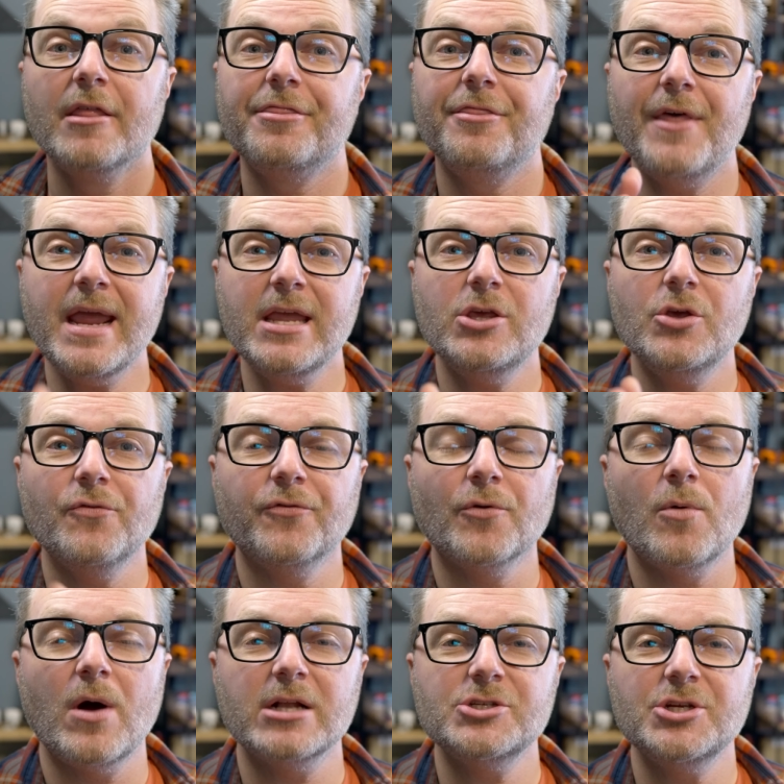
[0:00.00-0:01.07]
Thank you for
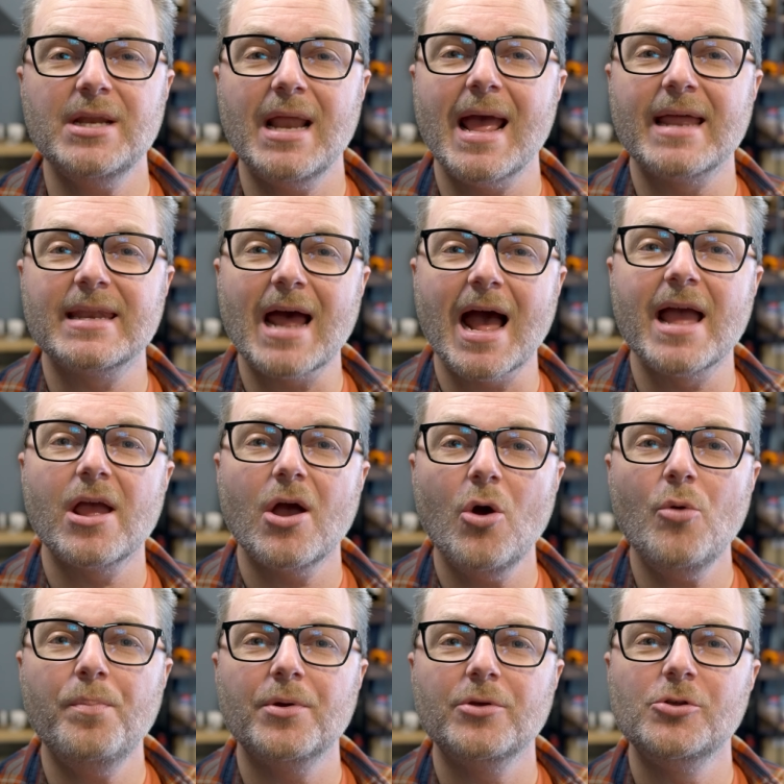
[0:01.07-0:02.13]
watching, and I
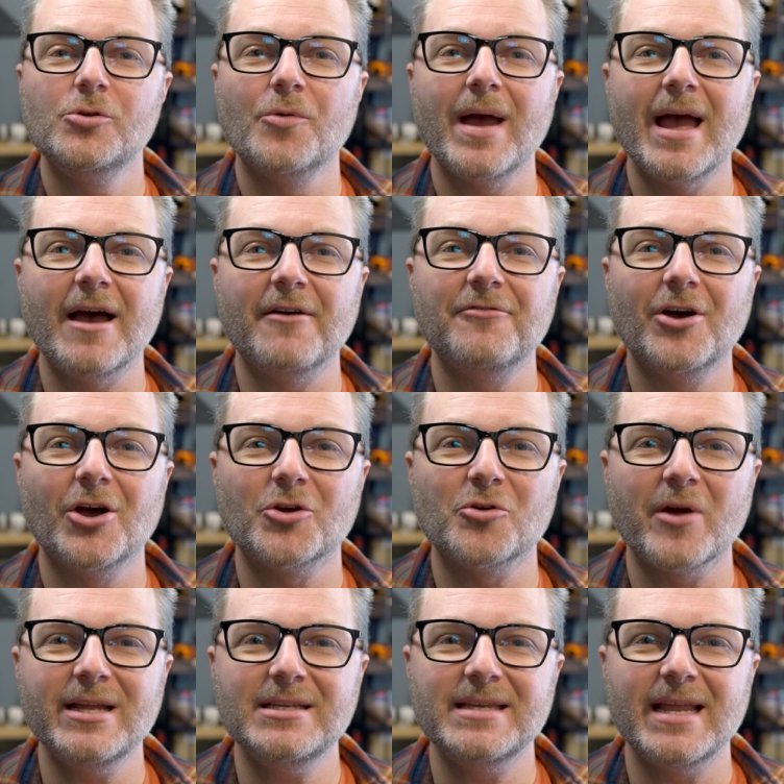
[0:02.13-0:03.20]
hope you have a
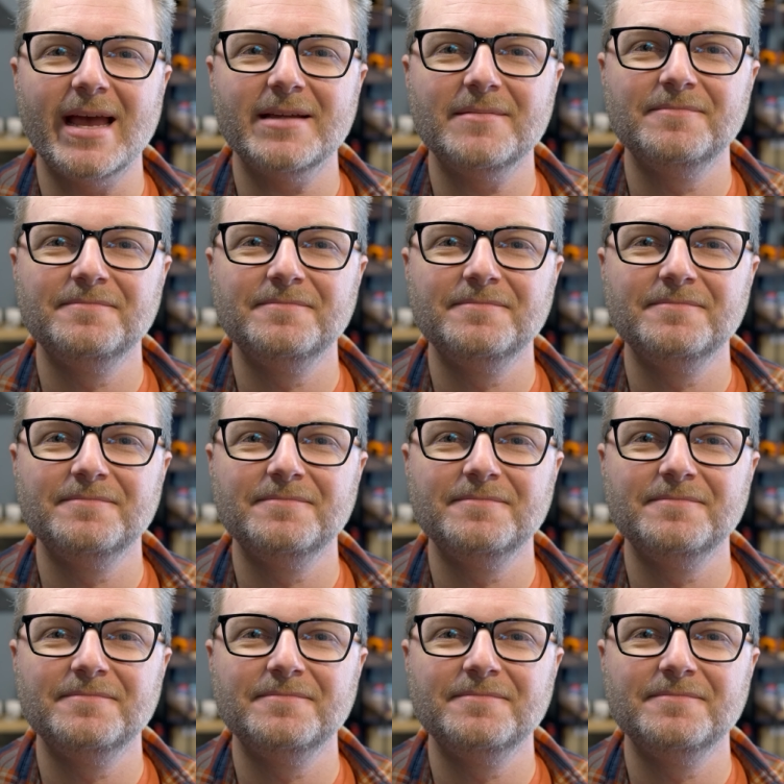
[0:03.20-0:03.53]
great day.